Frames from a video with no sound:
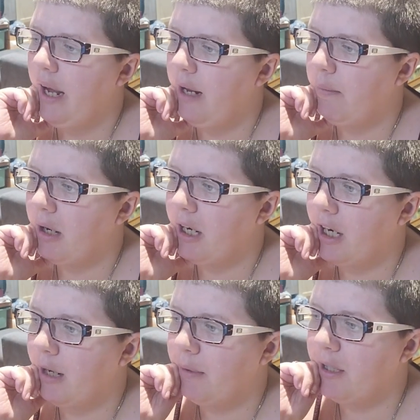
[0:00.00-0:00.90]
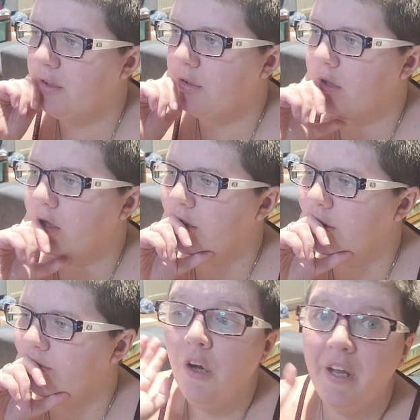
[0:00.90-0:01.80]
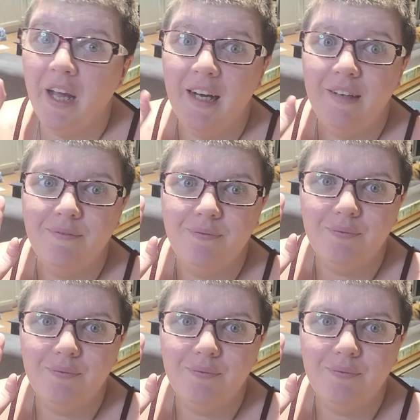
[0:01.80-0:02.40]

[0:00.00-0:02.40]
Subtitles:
And my I'm Here Oracle. Okay.